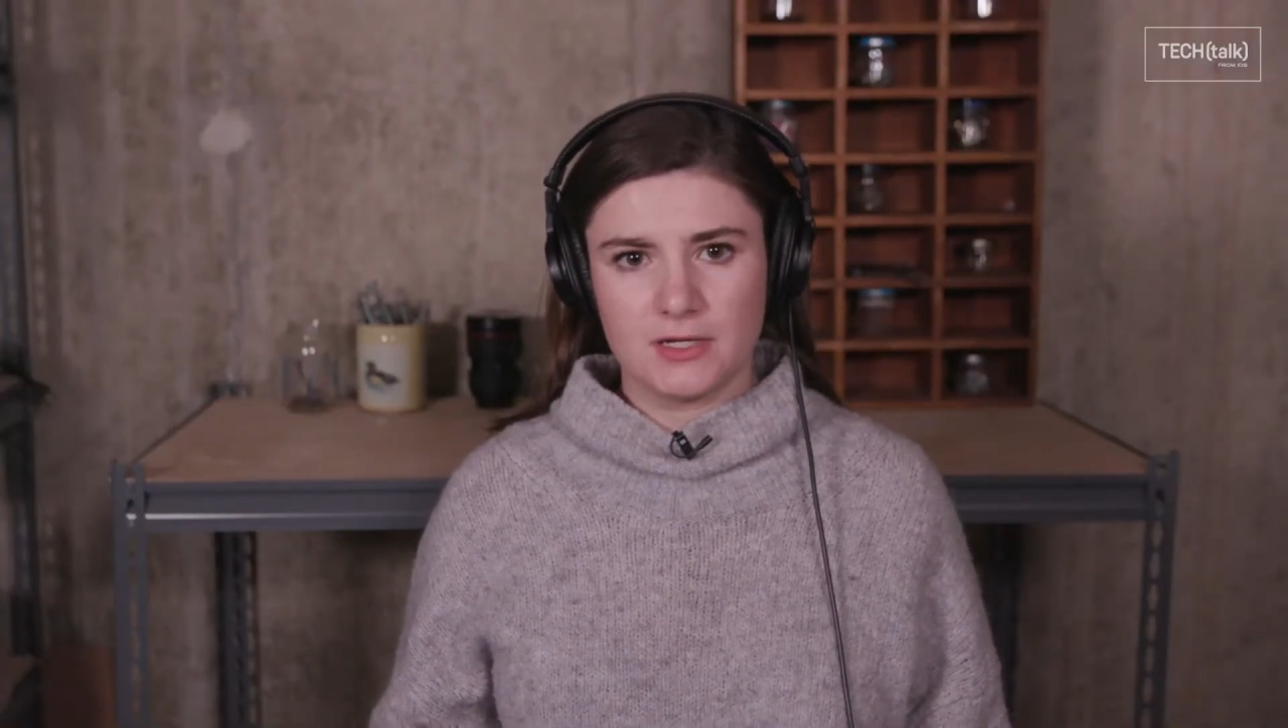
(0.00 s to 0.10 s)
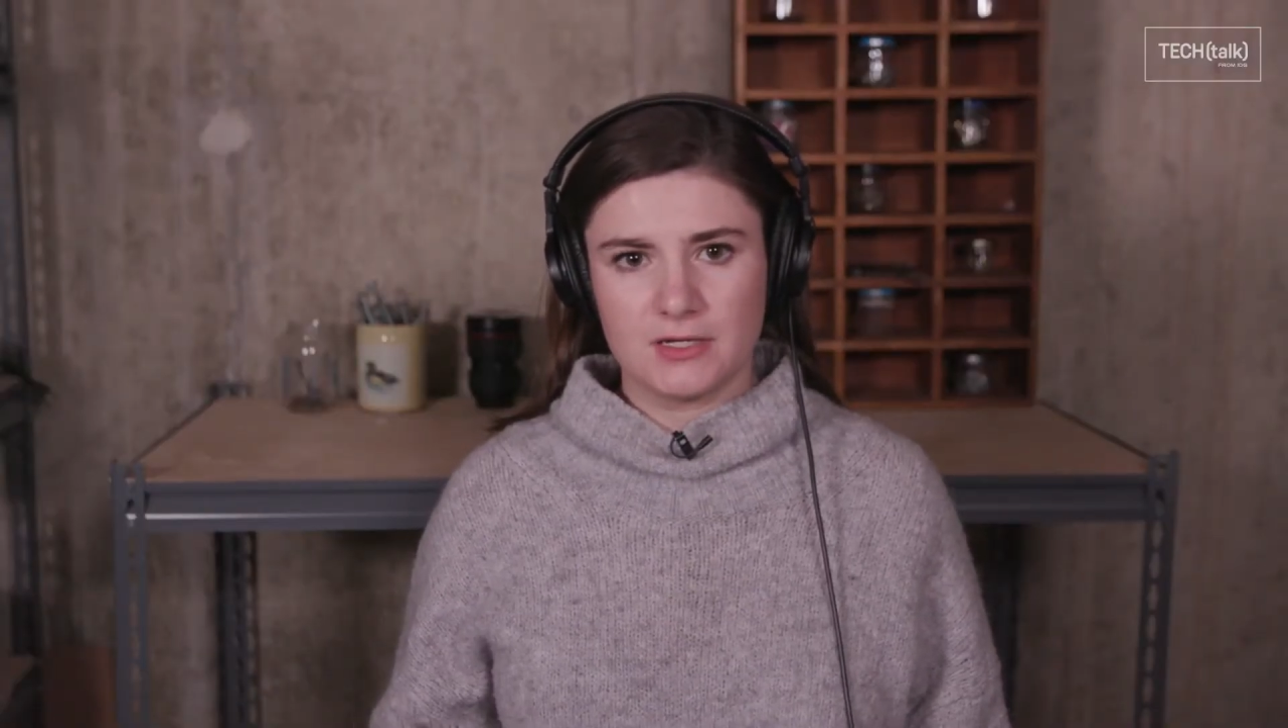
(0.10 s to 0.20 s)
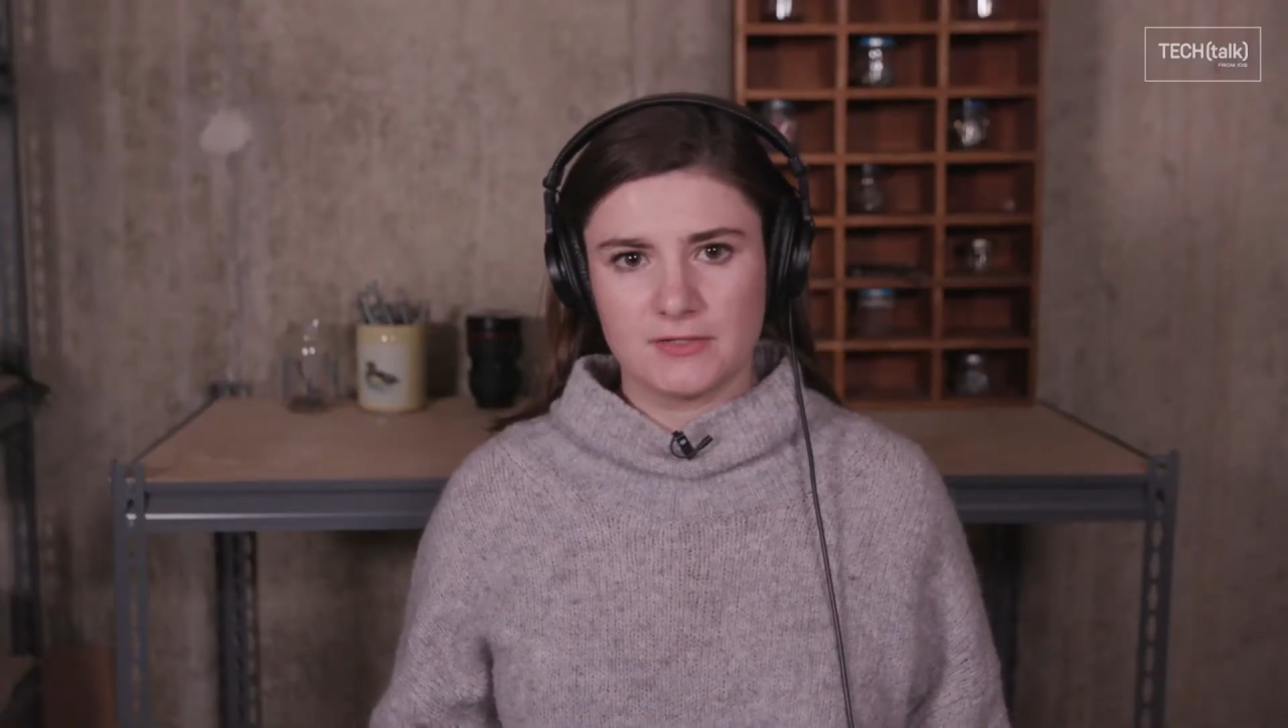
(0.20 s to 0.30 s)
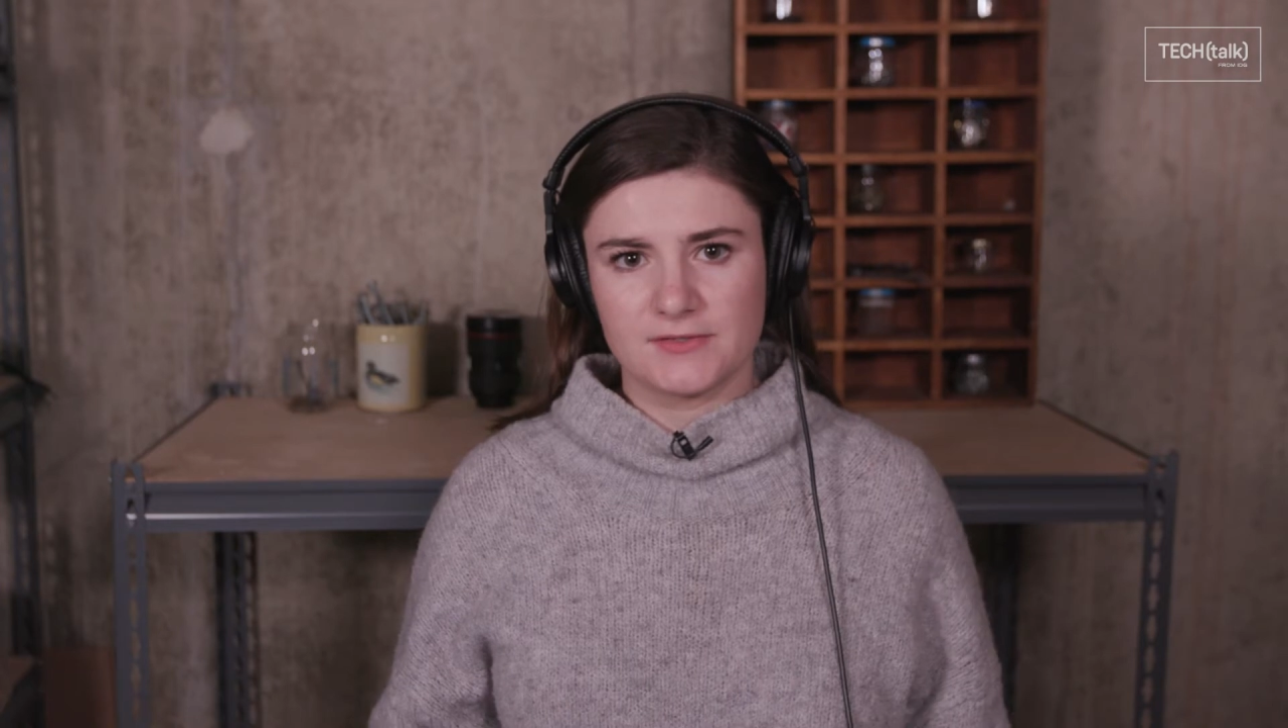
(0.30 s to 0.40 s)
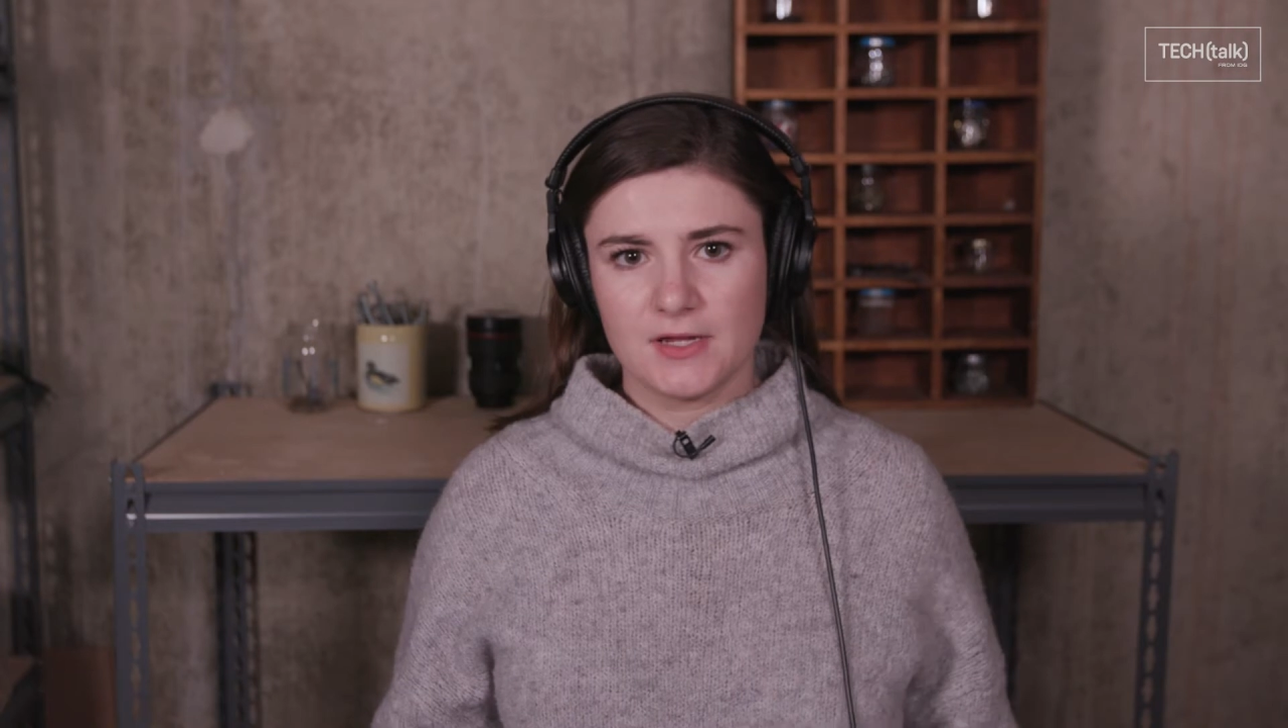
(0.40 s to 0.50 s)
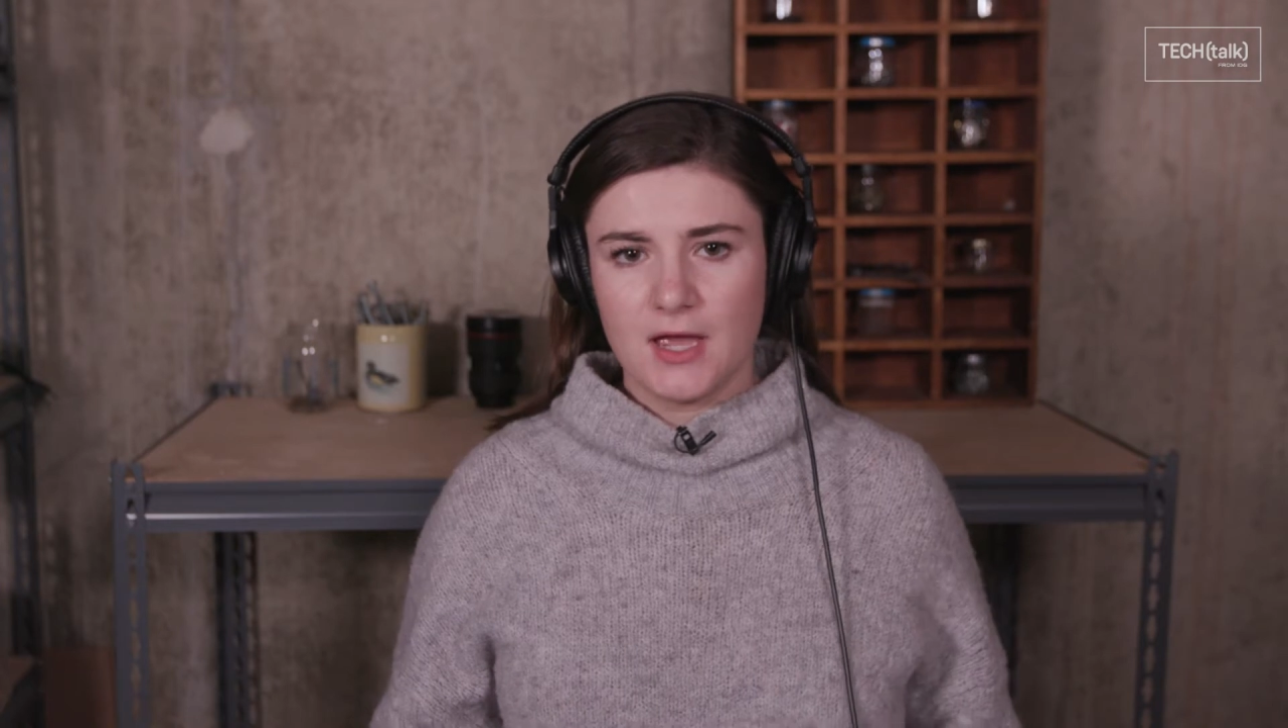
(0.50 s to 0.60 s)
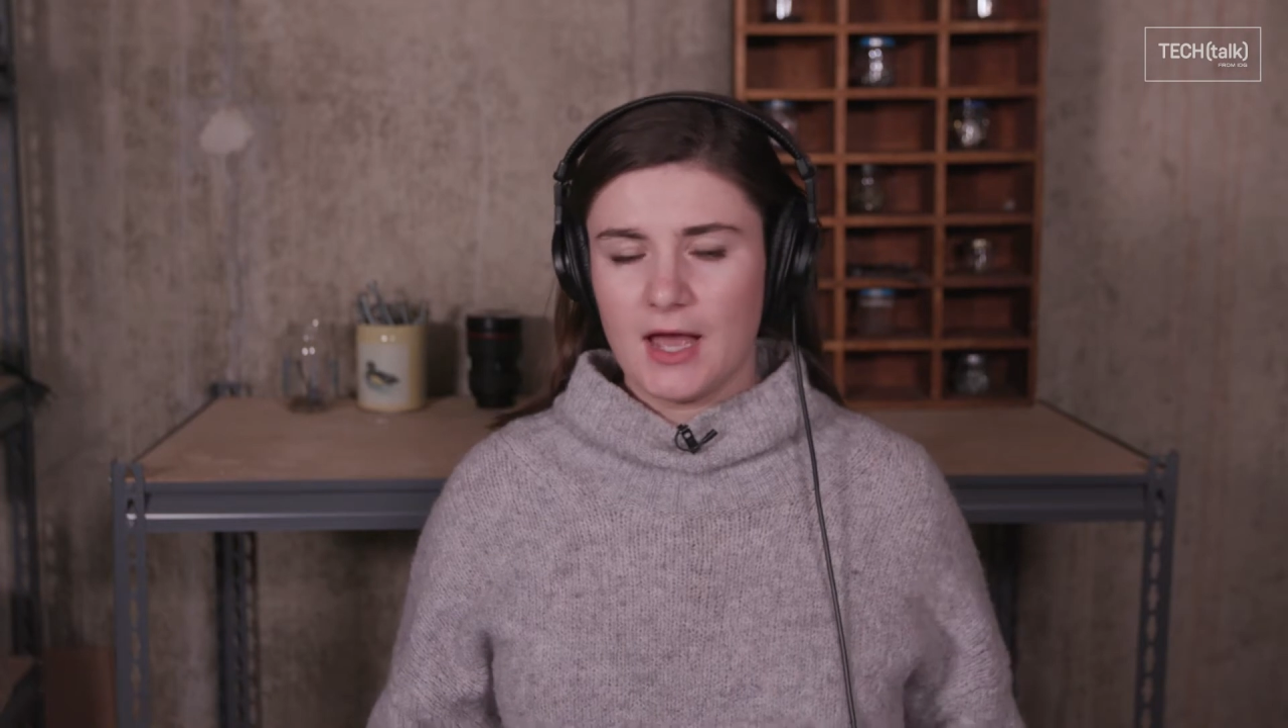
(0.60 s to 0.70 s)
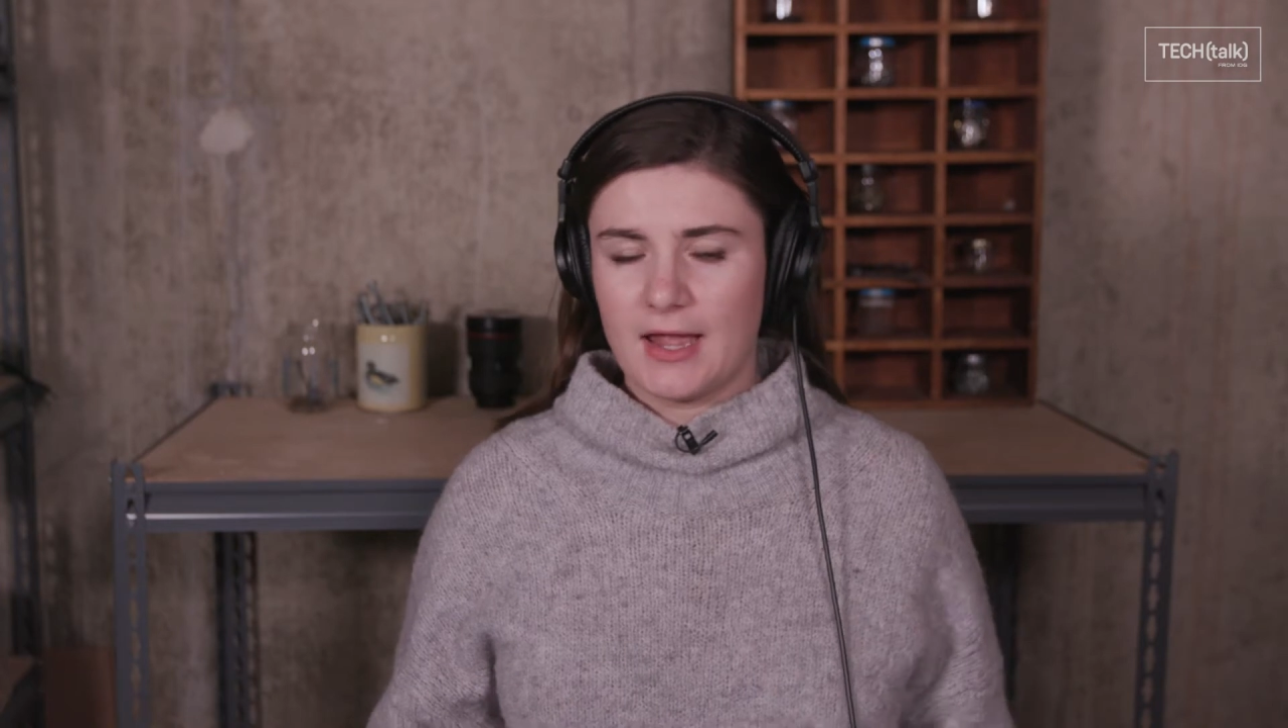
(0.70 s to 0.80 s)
is,